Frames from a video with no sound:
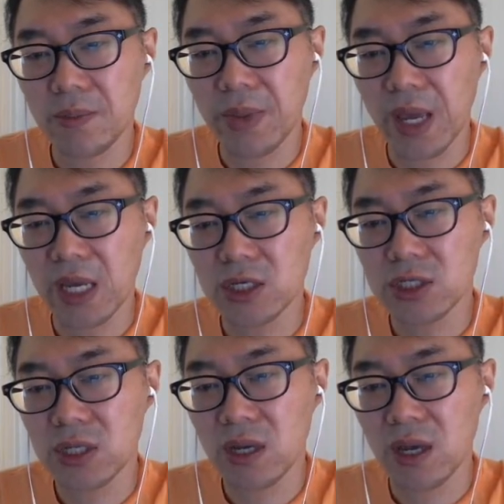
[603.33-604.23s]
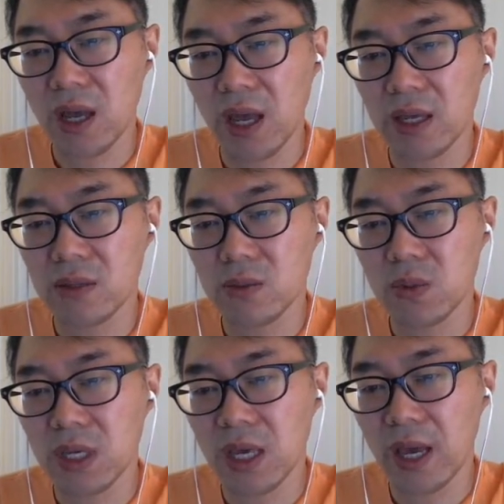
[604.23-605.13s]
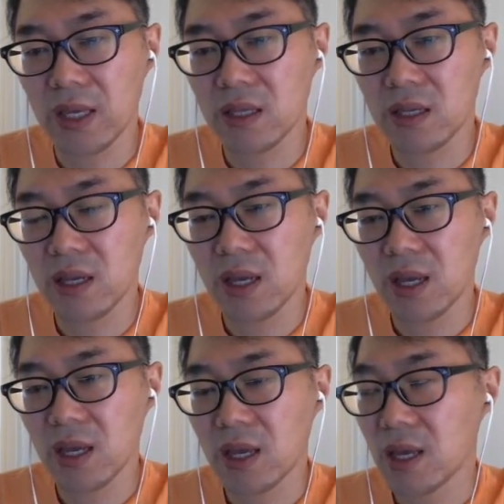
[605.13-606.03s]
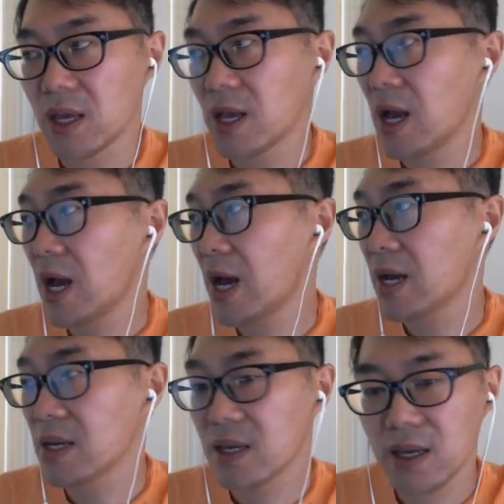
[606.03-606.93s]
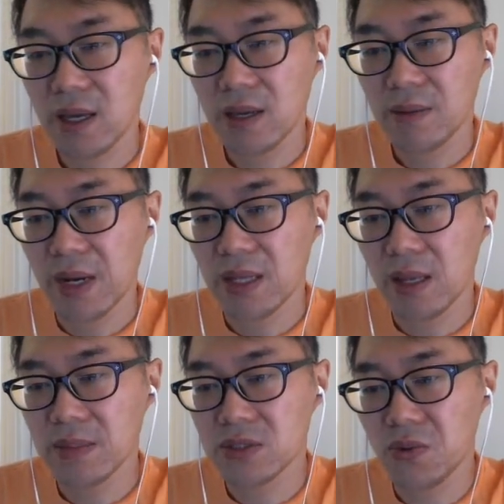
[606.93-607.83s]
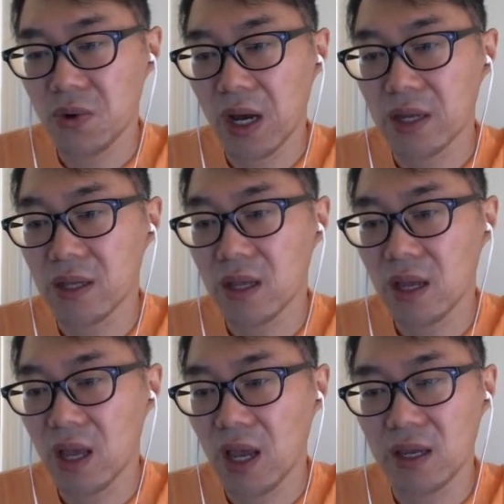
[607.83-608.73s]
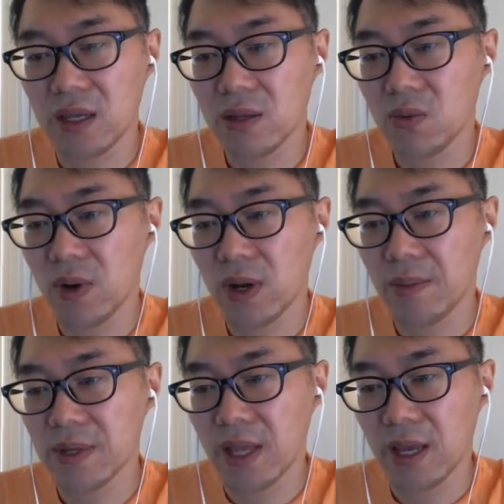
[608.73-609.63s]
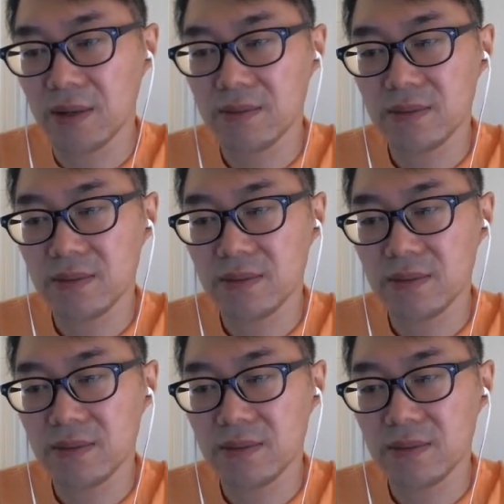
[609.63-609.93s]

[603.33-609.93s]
the page and we get, hi, my name is Ron, and whatever name.